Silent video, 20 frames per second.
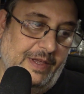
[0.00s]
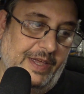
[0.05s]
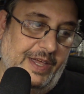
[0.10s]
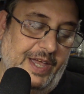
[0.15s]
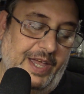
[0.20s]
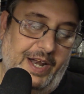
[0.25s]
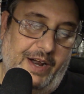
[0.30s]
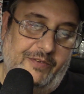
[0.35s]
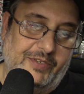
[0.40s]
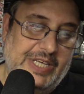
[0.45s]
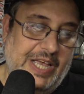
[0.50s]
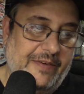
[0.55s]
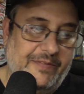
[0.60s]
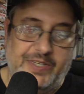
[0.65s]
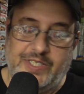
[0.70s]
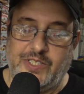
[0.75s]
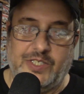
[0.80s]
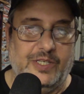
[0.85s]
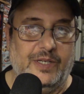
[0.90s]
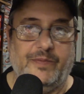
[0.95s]
And I was
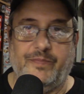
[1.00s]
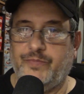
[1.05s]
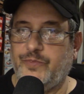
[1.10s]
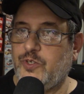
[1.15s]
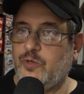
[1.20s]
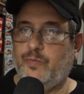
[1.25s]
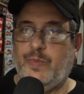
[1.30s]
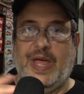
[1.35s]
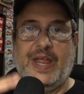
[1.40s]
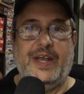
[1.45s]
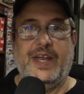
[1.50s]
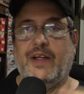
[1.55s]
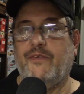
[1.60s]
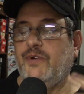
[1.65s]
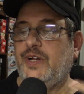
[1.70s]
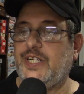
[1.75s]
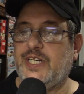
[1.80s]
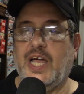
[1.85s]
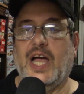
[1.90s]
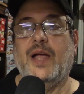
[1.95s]
having to spend
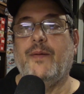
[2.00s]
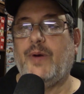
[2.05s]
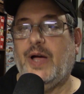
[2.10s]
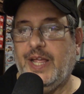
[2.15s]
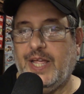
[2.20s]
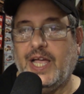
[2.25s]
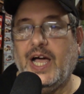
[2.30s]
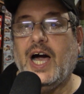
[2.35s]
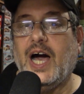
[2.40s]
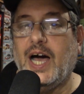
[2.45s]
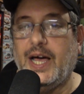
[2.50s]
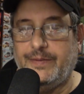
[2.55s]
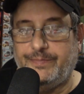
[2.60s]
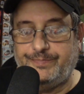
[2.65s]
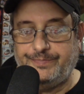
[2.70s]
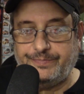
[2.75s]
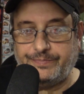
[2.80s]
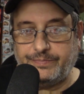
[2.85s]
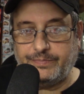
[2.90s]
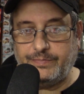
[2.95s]
every dime I got
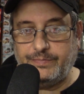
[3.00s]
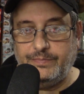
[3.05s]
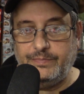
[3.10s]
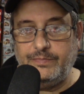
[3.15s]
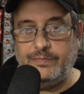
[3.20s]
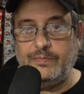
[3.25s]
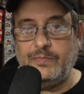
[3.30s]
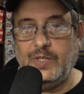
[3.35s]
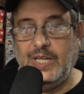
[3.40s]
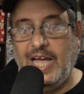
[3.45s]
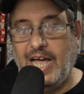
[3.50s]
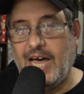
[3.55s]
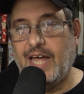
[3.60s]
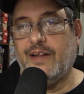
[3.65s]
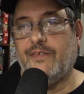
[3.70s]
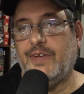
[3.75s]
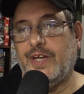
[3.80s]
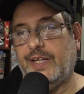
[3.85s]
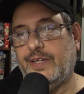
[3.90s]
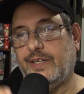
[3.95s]

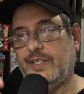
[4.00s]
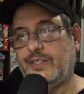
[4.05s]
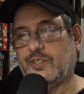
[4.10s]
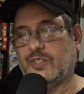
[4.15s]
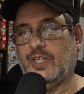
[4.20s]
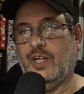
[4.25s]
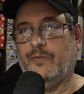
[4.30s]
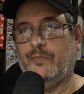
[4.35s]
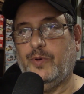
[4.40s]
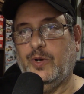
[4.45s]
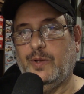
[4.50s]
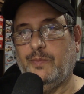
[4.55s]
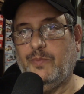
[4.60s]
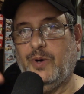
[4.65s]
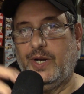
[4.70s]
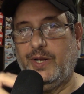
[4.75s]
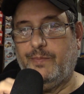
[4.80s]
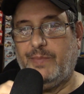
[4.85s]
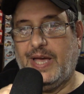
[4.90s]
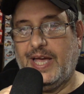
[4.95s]
out of it instead of putting
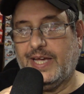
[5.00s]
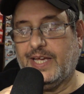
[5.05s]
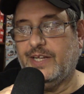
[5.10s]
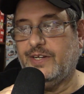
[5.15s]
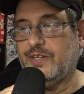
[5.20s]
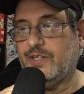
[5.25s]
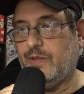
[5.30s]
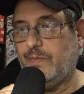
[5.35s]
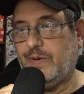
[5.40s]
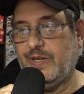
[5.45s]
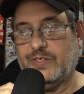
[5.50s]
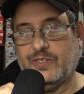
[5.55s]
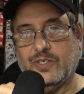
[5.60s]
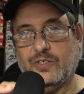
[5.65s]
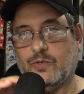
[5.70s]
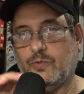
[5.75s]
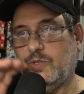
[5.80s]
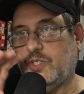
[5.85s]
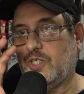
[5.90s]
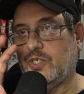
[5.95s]
money back into the
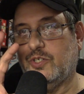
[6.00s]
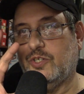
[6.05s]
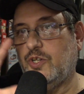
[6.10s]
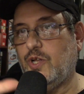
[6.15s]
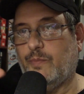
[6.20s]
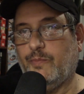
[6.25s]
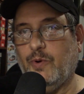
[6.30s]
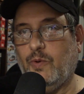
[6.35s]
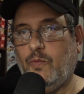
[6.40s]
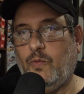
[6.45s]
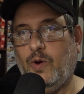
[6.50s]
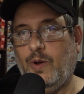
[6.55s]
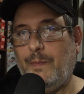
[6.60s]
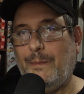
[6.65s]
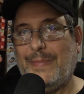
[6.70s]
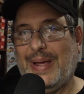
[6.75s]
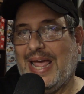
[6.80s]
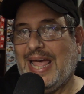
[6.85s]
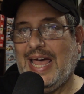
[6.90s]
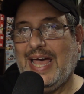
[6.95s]
business, which is number one
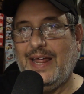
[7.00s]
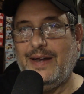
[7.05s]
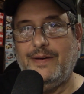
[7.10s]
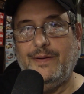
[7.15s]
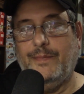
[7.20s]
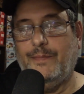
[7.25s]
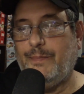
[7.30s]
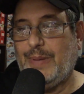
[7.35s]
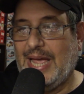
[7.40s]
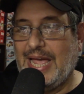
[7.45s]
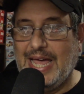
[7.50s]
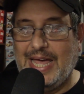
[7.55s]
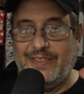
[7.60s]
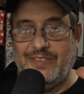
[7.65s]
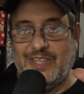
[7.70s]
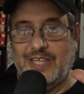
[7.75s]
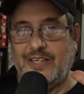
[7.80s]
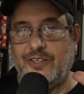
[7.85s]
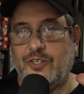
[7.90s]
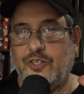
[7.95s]
bad
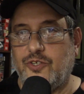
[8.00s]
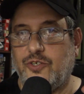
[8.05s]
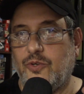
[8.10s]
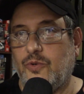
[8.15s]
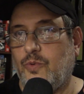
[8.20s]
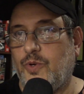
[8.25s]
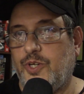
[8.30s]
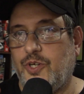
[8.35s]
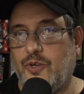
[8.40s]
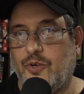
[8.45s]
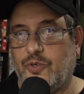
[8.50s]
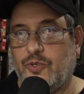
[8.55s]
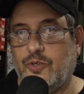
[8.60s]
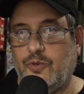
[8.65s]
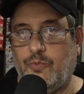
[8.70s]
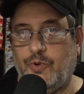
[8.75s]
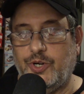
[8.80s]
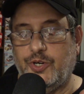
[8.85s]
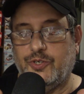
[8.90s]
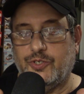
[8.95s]
thing to do when you're
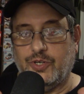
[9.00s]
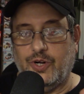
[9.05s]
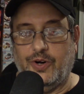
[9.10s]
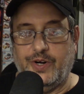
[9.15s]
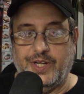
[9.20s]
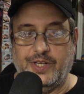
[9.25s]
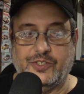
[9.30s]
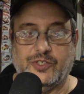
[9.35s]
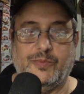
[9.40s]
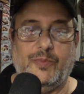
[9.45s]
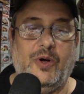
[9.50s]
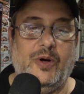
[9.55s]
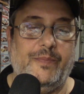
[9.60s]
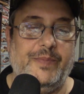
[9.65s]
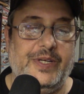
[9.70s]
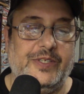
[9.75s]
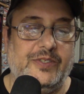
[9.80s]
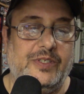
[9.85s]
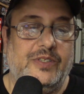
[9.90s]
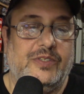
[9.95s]
starting a small
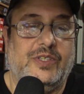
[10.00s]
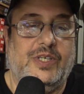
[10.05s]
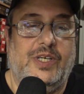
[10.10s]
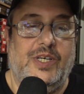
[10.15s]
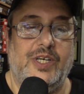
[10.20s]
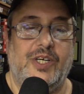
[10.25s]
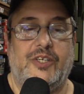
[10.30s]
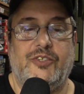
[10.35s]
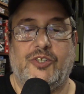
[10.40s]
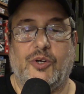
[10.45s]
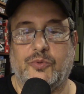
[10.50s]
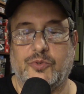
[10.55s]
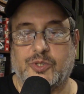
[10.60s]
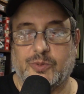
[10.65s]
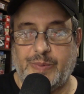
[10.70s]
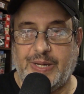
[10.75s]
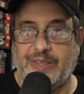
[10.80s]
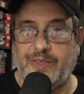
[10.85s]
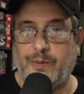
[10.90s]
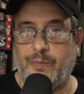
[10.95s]
business. Don't
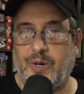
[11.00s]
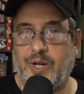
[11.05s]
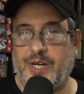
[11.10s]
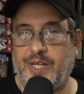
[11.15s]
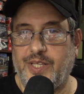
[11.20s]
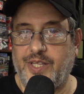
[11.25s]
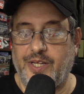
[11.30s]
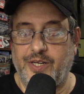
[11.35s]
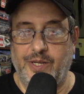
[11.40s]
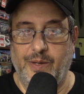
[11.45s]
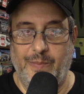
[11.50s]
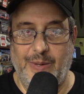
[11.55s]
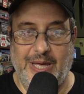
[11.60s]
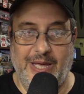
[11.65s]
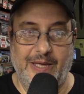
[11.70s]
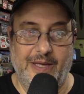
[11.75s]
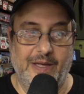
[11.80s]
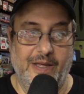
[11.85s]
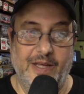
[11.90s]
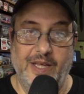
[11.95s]
spend the money that you
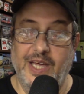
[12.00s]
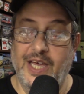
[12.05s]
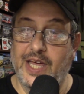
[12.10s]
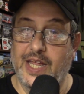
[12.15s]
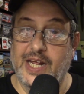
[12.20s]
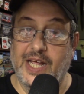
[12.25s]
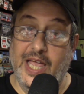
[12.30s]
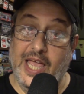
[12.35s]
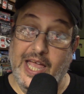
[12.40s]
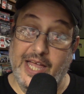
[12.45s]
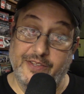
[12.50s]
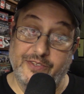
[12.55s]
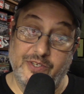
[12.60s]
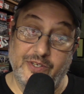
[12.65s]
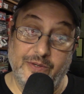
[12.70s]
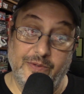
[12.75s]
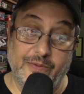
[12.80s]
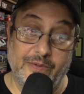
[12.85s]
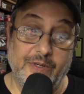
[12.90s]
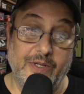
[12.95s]
make. And I had
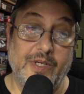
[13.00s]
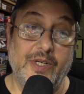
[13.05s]
to.